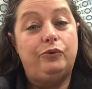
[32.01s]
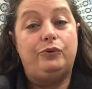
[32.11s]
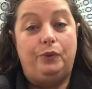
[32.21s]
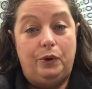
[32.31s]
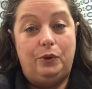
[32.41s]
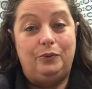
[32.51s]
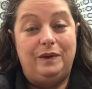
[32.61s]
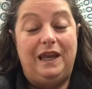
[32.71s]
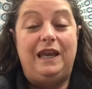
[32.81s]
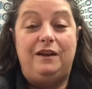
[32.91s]
through
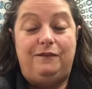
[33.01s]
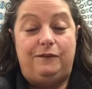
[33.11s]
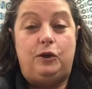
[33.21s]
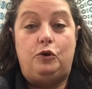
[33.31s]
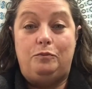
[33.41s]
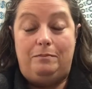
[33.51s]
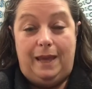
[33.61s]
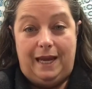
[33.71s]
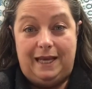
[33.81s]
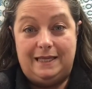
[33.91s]
in a few
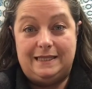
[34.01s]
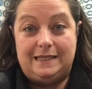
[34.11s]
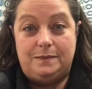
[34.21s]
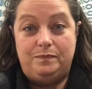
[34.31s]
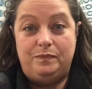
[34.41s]
minutes.